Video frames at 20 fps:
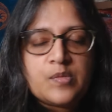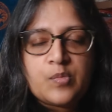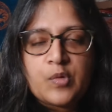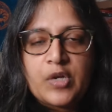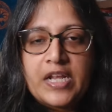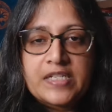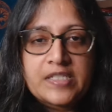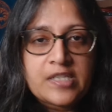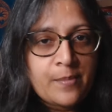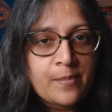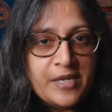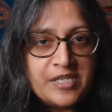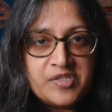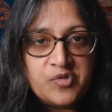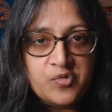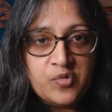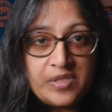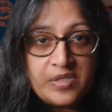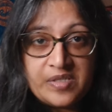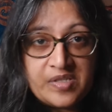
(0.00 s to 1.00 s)
what I tell my
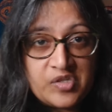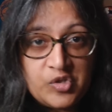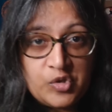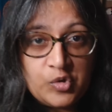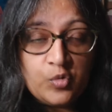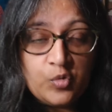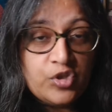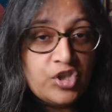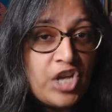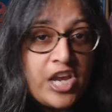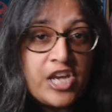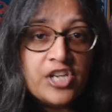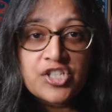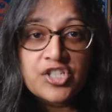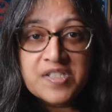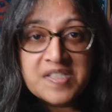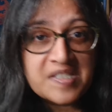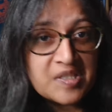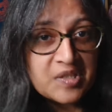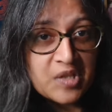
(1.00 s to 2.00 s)
students too. Change
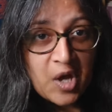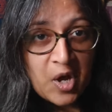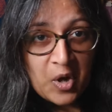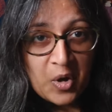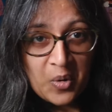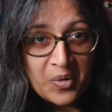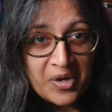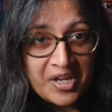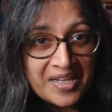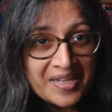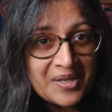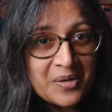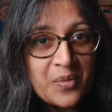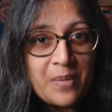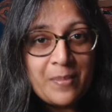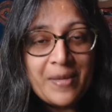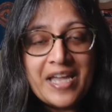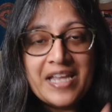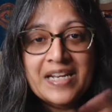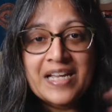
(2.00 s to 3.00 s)
is slow.
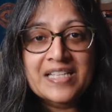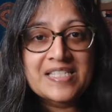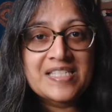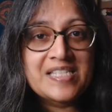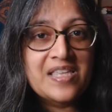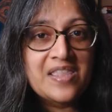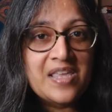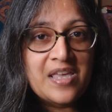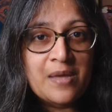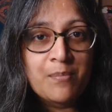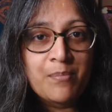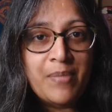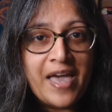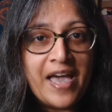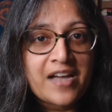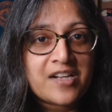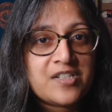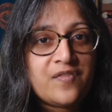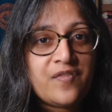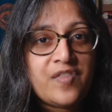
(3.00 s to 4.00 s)
We might not see the
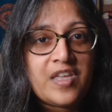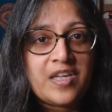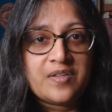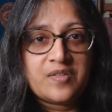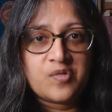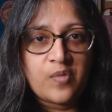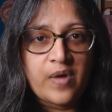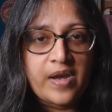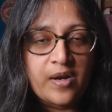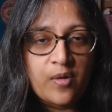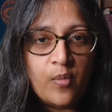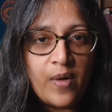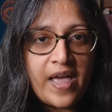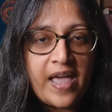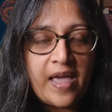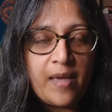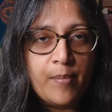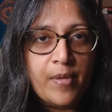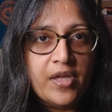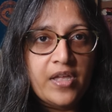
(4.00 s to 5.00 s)
impact of things right
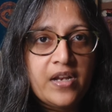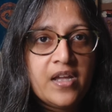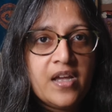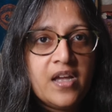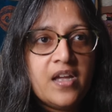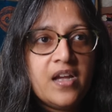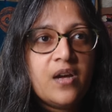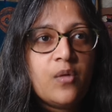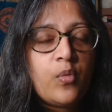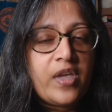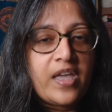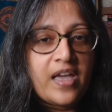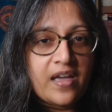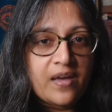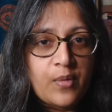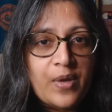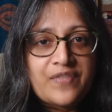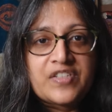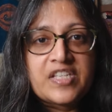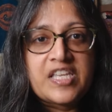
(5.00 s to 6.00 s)
away, but we
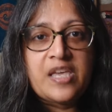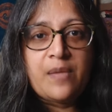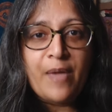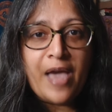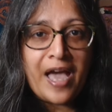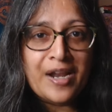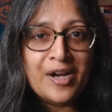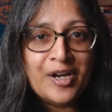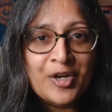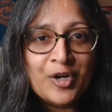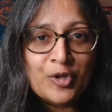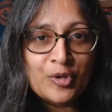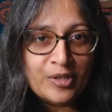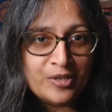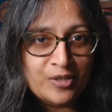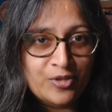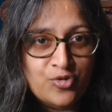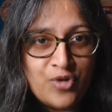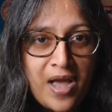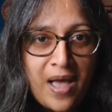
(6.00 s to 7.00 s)
have to keep adding our
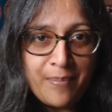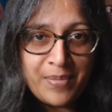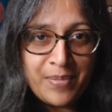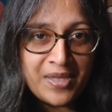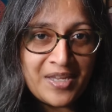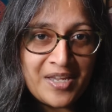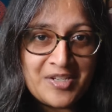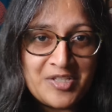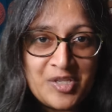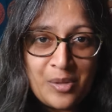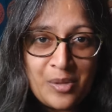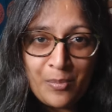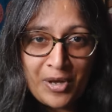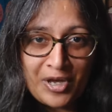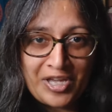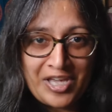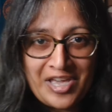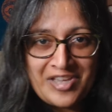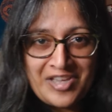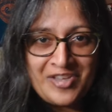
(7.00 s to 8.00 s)
little drop into the
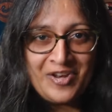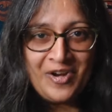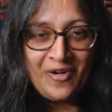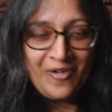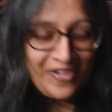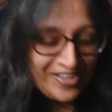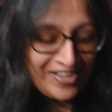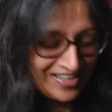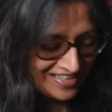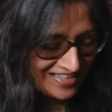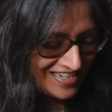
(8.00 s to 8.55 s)
bucket, you know?